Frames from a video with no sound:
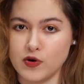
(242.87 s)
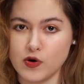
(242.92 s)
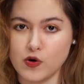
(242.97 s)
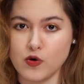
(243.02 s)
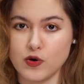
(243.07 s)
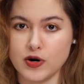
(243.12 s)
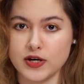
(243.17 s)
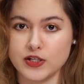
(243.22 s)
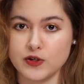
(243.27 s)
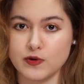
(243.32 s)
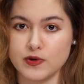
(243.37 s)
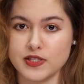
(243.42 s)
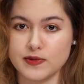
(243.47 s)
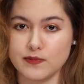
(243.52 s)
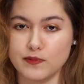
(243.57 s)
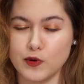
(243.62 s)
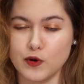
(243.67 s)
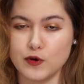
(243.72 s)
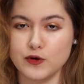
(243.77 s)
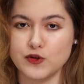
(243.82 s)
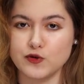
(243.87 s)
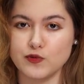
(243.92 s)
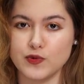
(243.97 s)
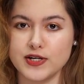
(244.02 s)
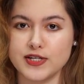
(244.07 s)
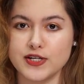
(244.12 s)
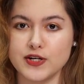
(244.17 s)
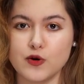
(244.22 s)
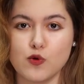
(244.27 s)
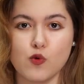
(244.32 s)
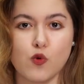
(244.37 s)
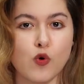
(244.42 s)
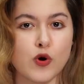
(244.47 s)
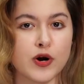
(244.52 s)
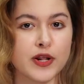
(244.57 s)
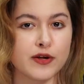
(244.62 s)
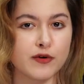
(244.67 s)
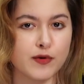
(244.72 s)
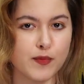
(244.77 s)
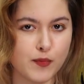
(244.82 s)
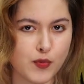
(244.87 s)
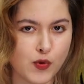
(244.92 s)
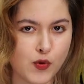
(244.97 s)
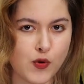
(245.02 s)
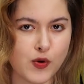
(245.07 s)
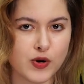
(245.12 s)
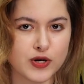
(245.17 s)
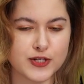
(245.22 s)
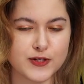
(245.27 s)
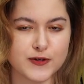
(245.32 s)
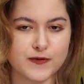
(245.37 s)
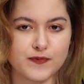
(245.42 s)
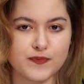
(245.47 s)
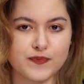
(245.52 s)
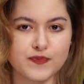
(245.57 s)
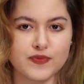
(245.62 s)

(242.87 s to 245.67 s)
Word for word: according to its most recent quarterly report.